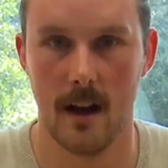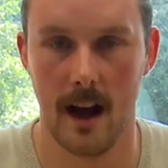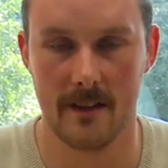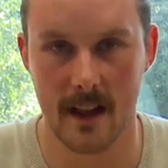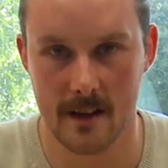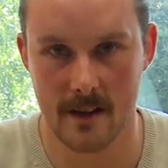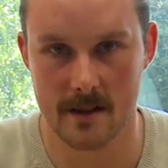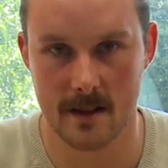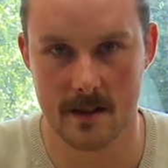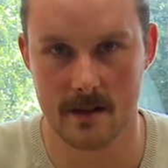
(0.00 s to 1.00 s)
At the end of
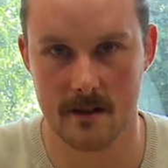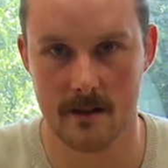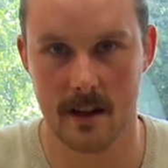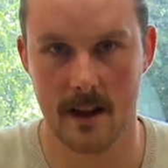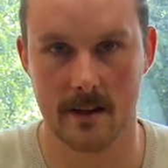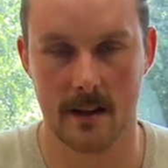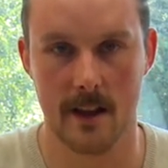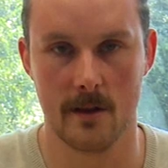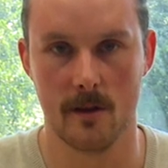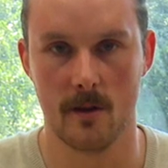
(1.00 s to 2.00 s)
this lesson, then
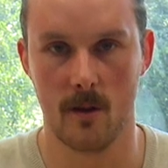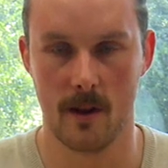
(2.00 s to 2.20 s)
kids should know